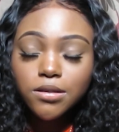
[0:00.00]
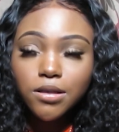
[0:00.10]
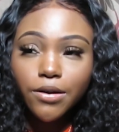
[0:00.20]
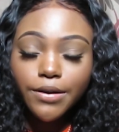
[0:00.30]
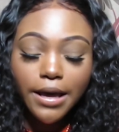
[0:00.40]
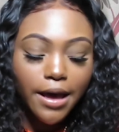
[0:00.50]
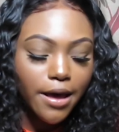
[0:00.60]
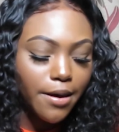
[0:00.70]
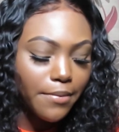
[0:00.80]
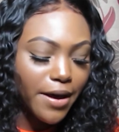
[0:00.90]
So
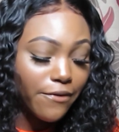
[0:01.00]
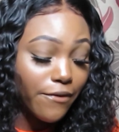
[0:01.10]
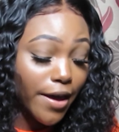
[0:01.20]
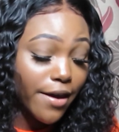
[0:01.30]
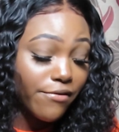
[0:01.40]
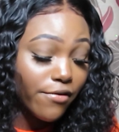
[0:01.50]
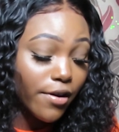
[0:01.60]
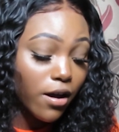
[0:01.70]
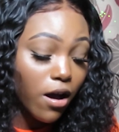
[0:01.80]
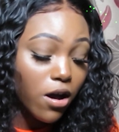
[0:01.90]
yeah, my
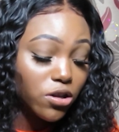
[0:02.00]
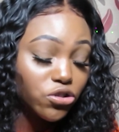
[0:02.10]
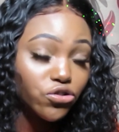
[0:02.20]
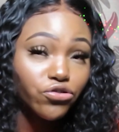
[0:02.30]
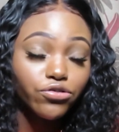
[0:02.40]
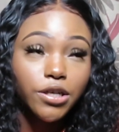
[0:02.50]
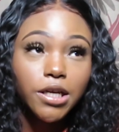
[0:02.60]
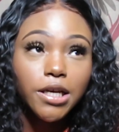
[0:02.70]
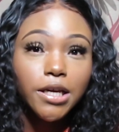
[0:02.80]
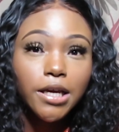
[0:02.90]
favorite
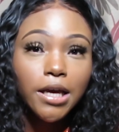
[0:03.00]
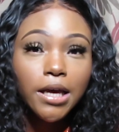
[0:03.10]
country.